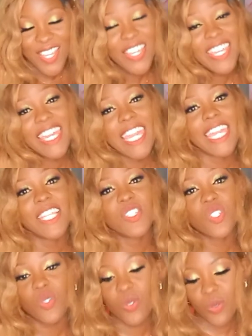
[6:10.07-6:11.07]
Okay,
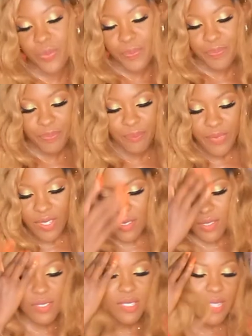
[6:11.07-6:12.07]
so
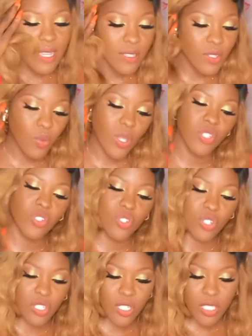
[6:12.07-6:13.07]
to the next
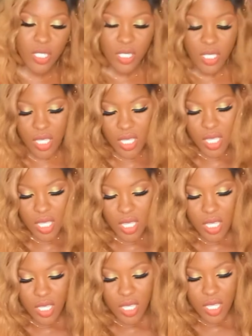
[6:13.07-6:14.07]
question.
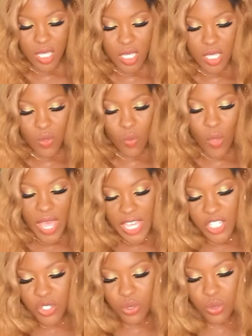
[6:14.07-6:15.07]

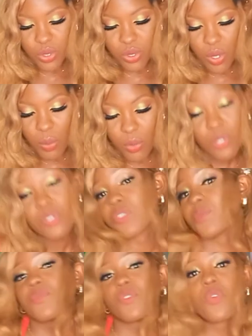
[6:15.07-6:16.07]
Why should someone
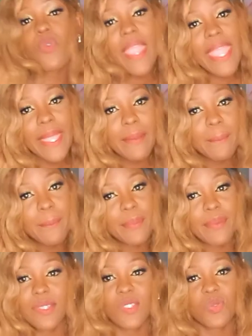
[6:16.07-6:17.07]
subscribe
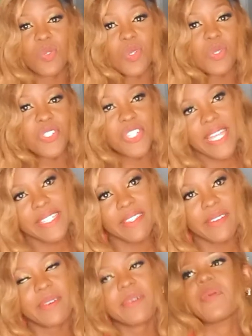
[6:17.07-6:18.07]
to your
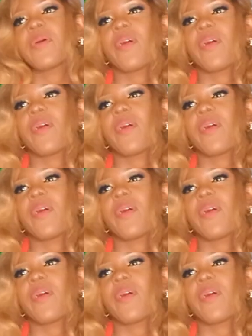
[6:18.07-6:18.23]
channel?